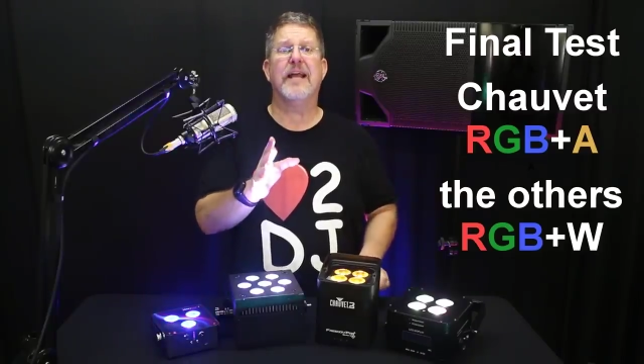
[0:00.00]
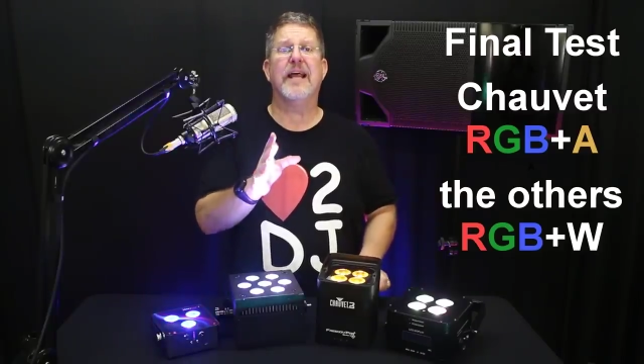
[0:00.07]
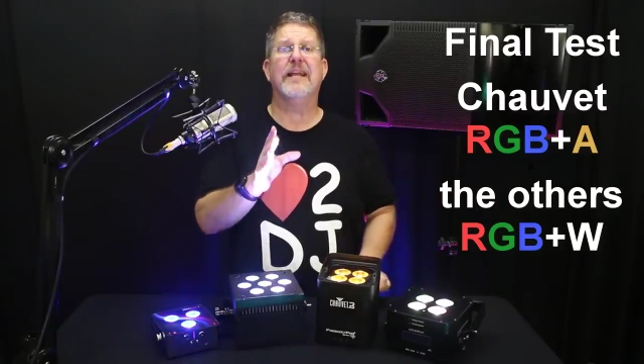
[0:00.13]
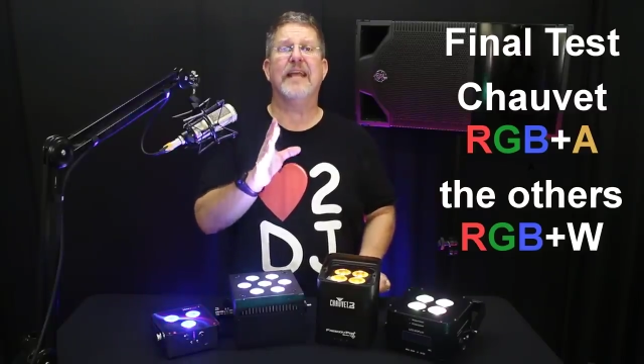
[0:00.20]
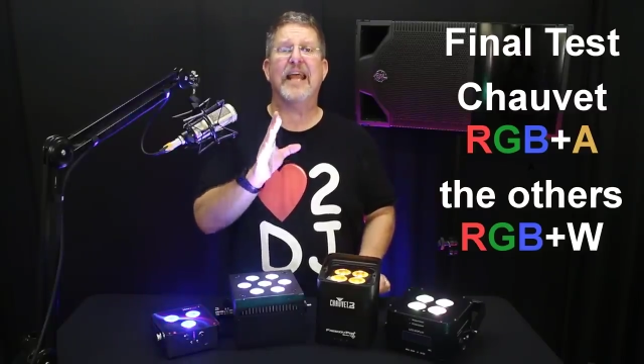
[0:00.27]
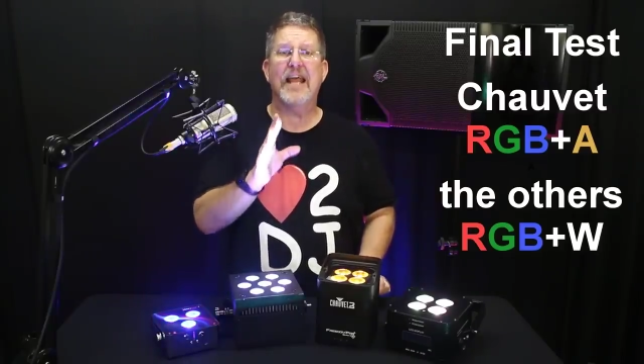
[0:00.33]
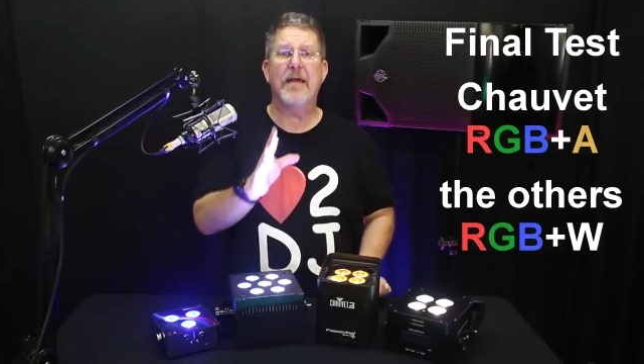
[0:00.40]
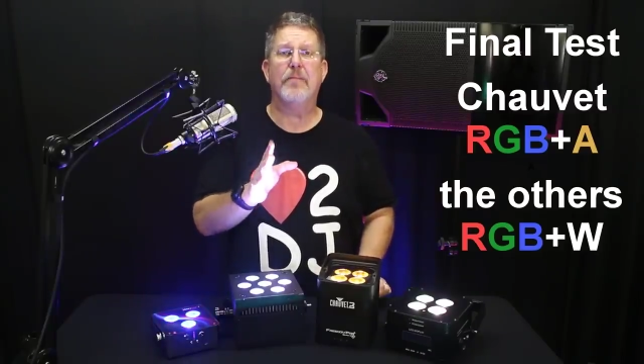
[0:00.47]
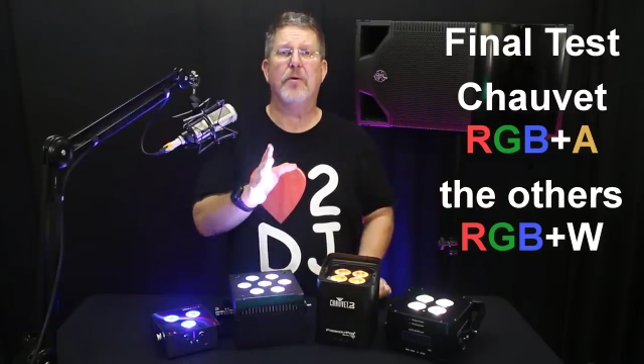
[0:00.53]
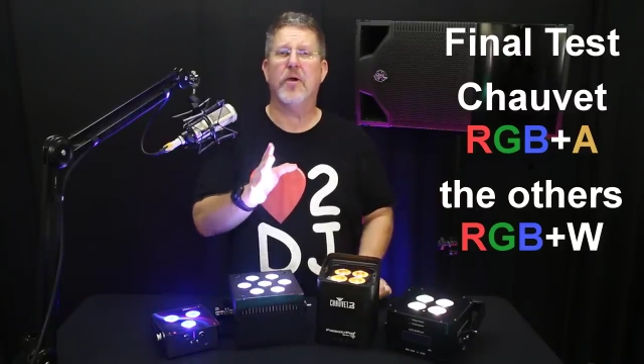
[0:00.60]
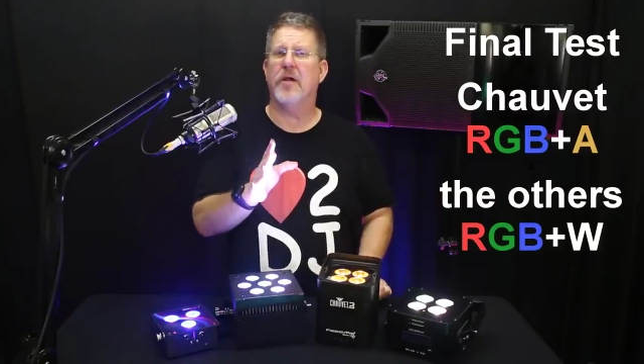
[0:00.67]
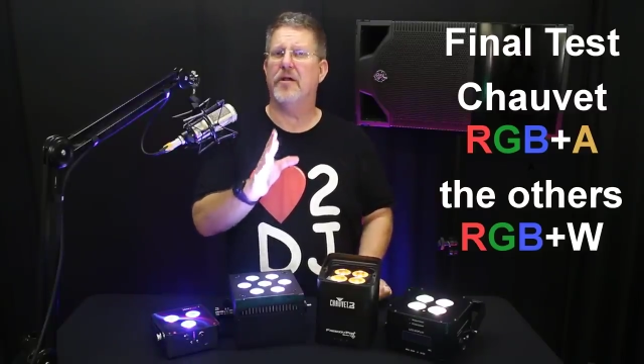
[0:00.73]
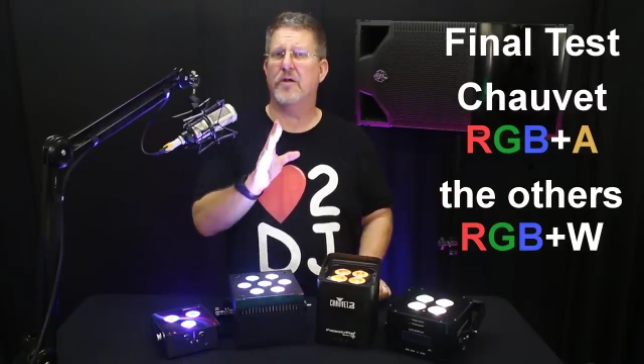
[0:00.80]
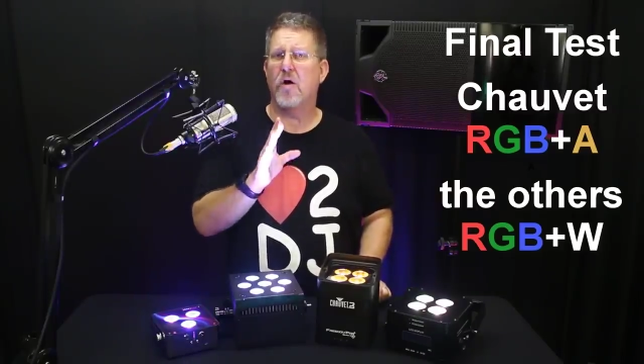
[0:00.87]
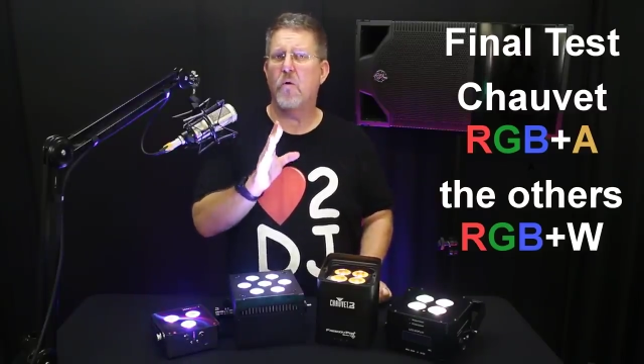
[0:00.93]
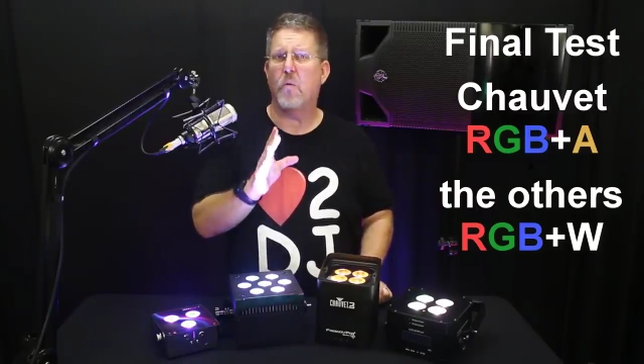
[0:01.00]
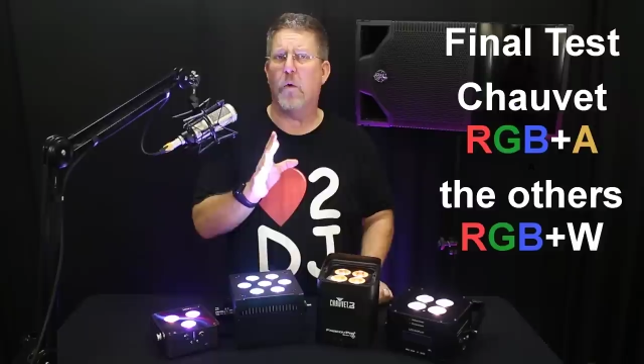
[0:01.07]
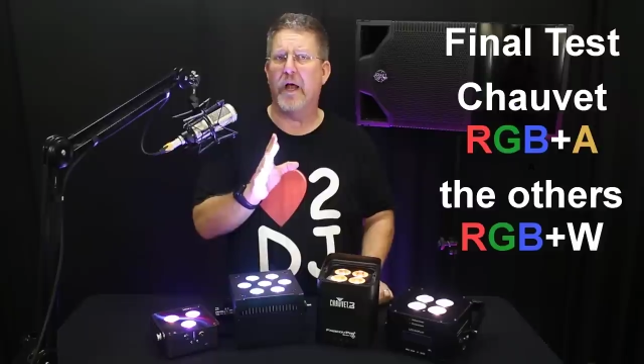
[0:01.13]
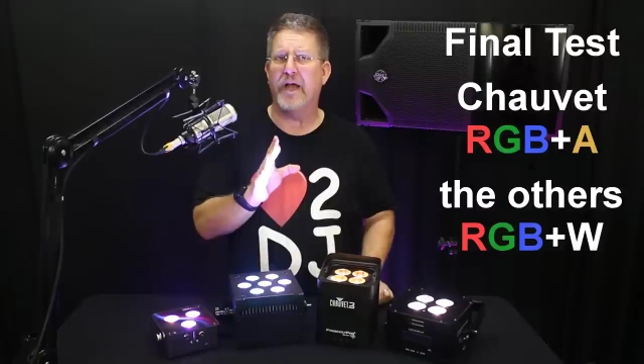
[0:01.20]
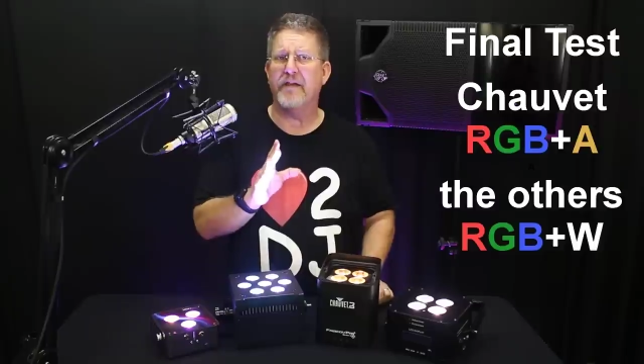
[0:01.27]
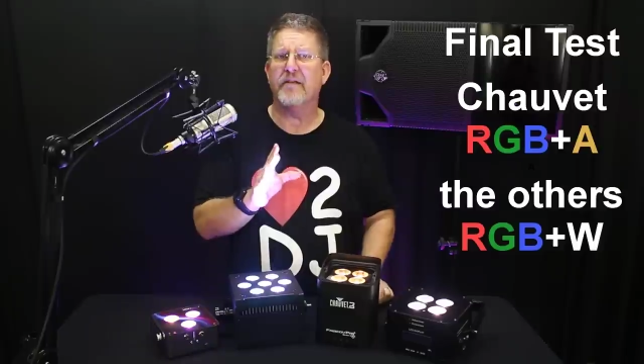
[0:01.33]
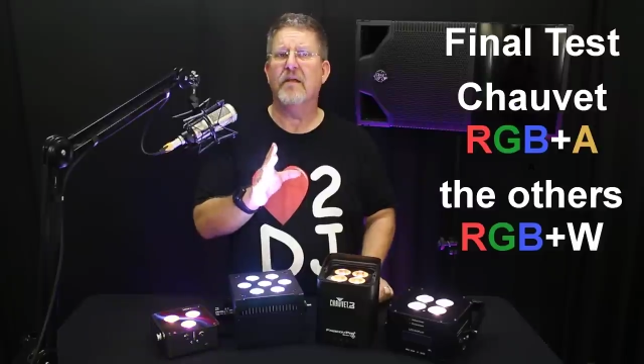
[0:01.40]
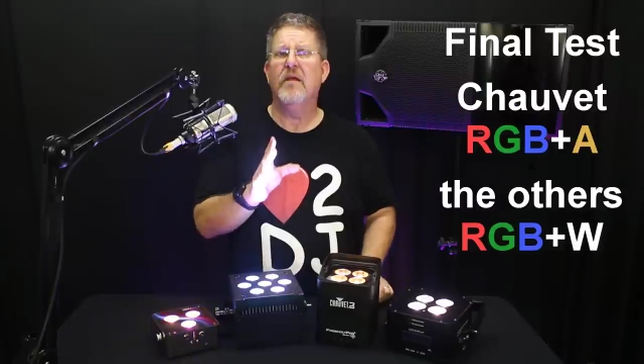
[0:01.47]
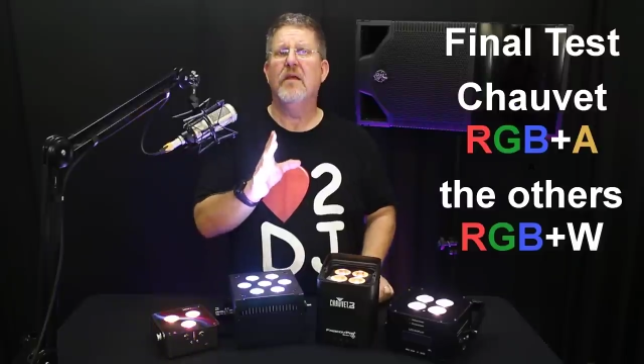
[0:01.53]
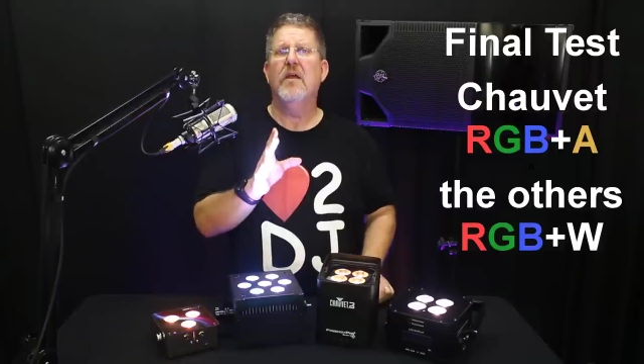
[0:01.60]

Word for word: had amber and no white,